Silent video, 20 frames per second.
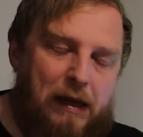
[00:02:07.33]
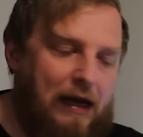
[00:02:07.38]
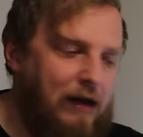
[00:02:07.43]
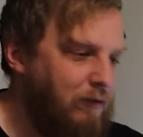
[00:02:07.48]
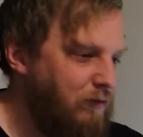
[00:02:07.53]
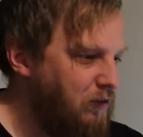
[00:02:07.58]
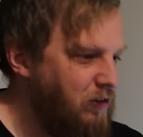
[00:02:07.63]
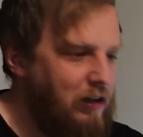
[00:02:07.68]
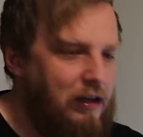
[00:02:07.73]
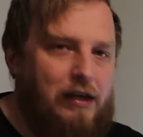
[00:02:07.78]

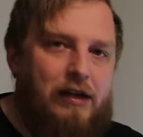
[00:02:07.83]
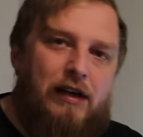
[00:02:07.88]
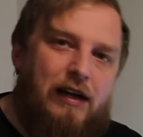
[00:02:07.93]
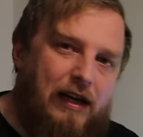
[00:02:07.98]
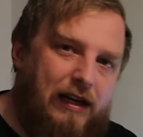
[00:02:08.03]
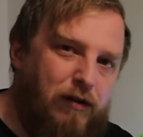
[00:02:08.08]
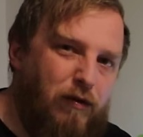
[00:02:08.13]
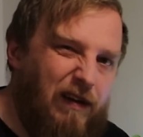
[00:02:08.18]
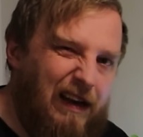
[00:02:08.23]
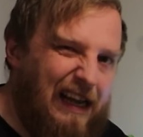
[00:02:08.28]
and
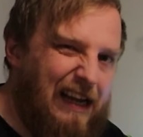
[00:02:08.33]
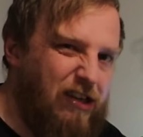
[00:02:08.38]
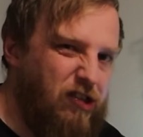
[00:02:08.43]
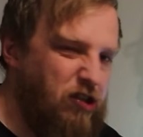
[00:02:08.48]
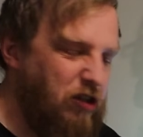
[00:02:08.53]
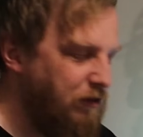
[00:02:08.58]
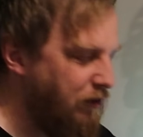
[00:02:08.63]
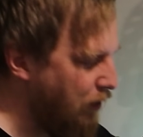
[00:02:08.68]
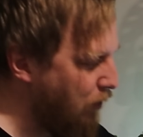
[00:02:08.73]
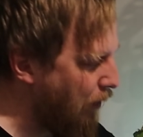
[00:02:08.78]
it will
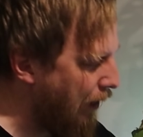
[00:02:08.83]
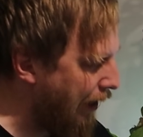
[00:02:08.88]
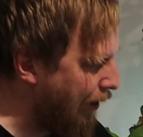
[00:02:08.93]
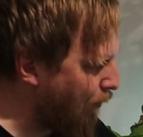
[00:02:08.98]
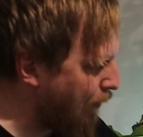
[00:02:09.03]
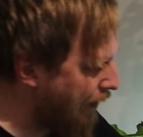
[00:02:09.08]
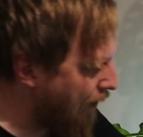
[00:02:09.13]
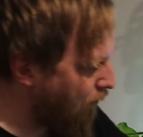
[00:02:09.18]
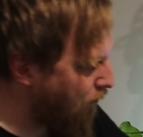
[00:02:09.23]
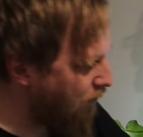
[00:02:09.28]
last you for quite a
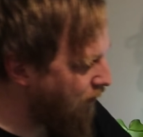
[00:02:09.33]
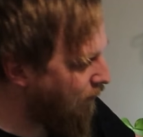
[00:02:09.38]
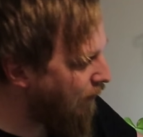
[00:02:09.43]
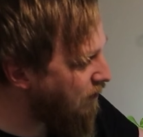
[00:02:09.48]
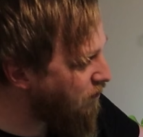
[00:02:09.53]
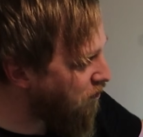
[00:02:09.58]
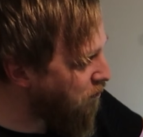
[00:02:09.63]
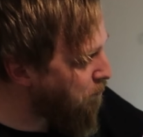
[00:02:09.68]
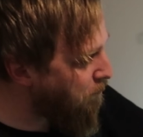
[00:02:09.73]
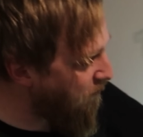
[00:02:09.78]
while. So I
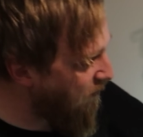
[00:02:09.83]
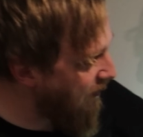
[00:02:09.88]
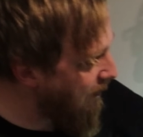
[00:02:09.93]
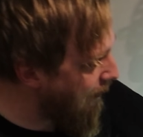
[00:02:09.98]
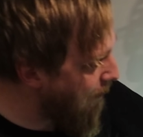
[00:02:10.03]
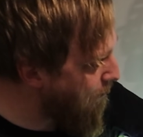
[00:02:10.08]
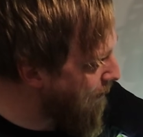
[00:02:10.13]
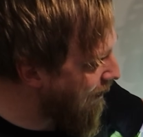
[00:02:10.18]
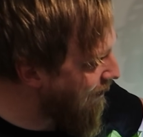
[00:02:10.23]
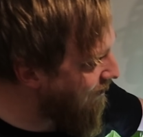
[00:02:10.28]
just
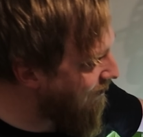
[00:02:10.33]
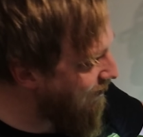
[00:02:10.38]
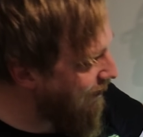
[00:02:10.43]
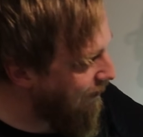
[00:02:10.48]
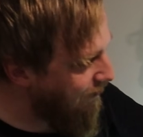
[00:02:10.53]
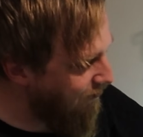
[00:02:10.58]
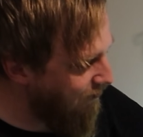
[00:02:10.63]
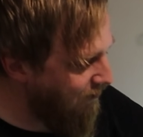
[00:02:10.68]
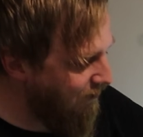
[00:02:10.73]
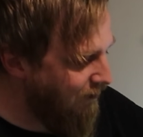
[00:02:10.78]
think it makes
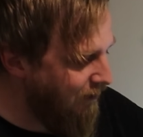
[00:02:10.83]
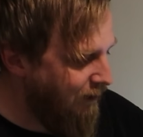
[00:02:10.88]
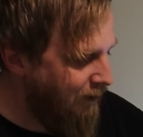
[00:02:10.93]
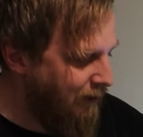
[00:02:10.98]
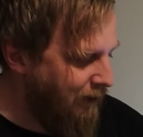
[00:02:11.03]
sense.